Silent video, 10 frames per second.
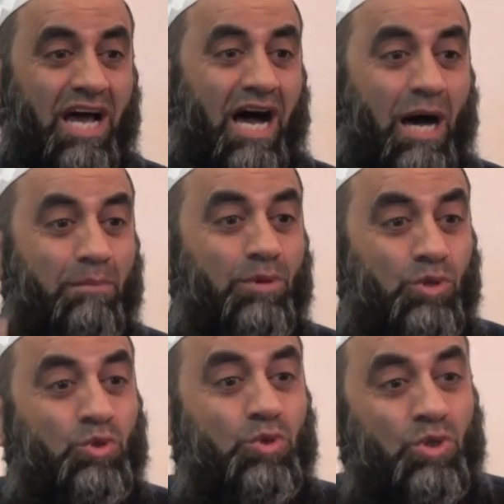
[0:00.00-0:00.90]

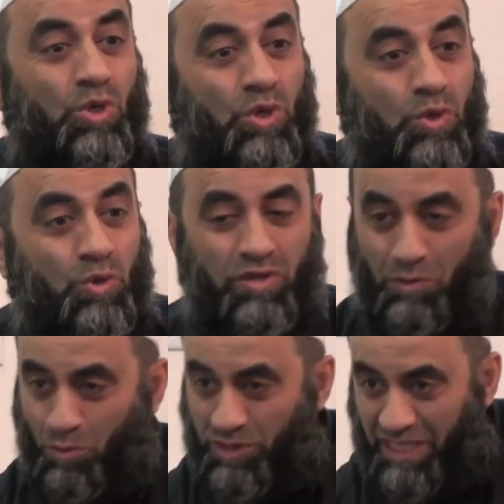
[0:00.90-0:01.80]
Abduhu. The
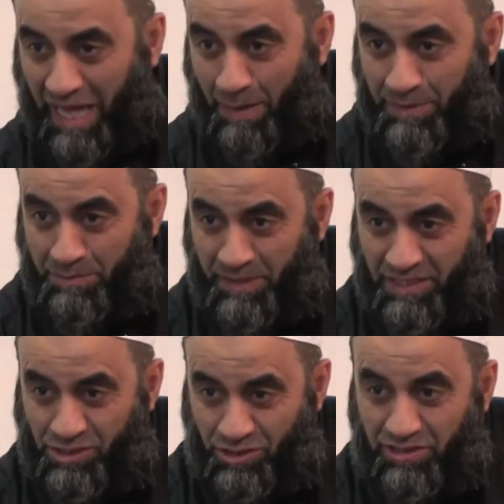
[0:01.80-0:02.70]
word abd
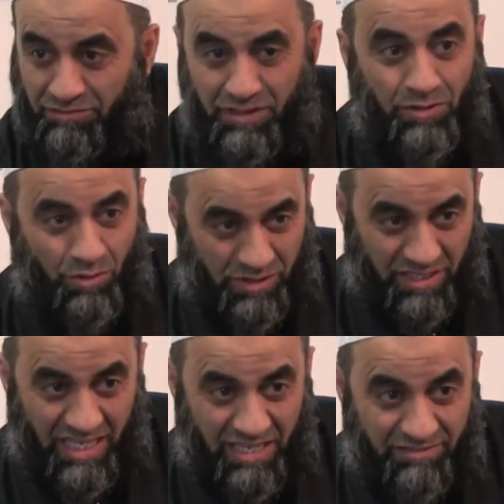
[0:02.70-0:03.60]
means servant or
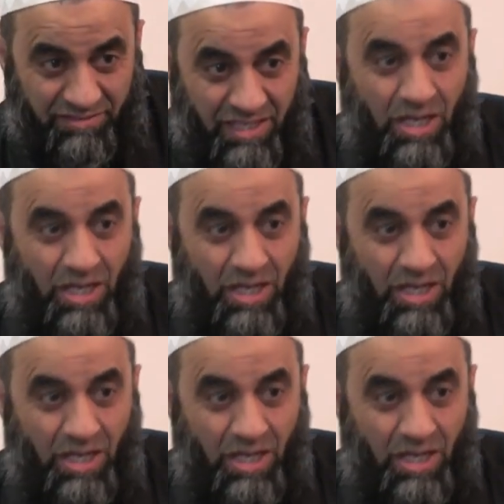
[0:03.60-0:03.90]
slave.